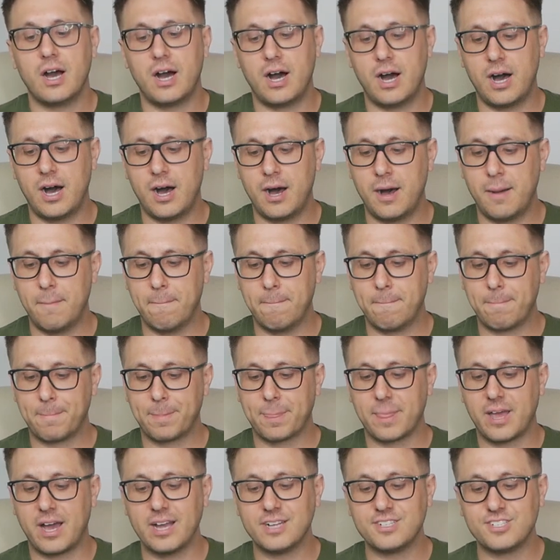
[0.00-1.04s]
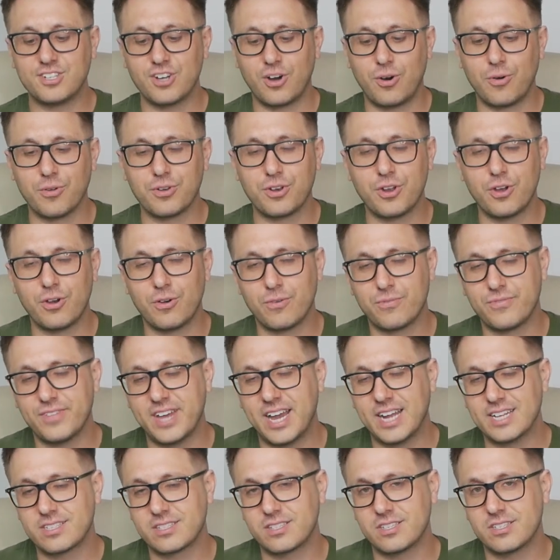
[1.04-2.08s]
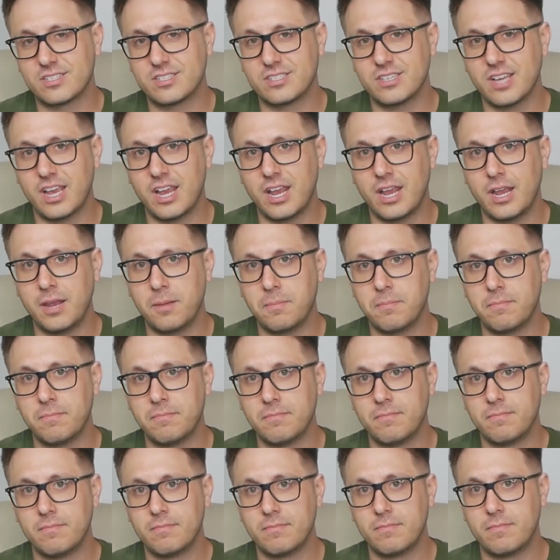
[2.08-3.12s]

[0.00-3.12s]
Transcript: I don't know if that's the same